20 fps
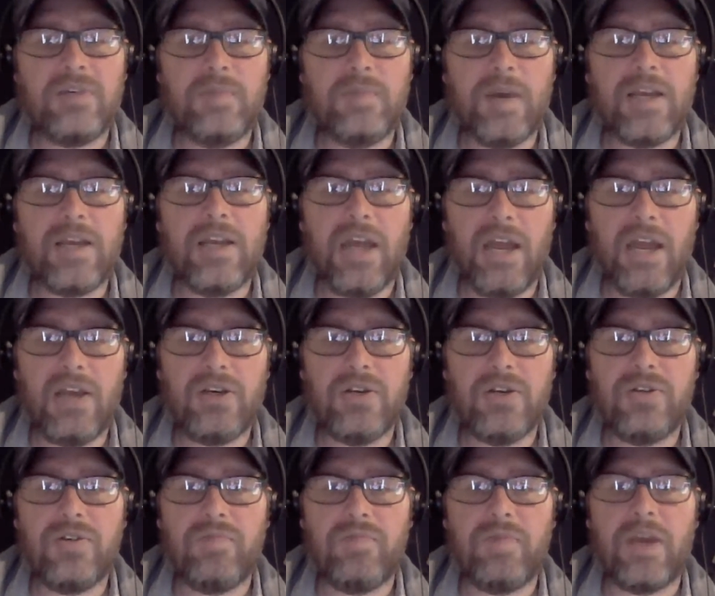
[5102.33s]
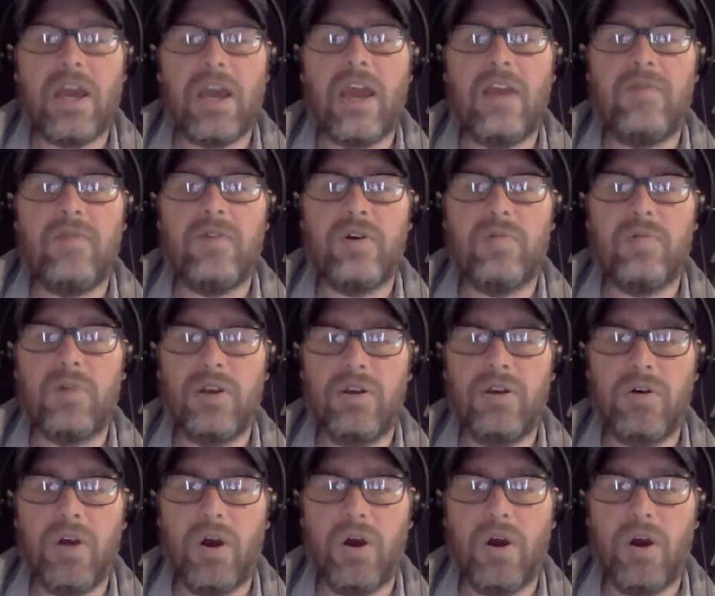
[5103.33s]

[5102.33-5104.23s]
expectations of behavior when you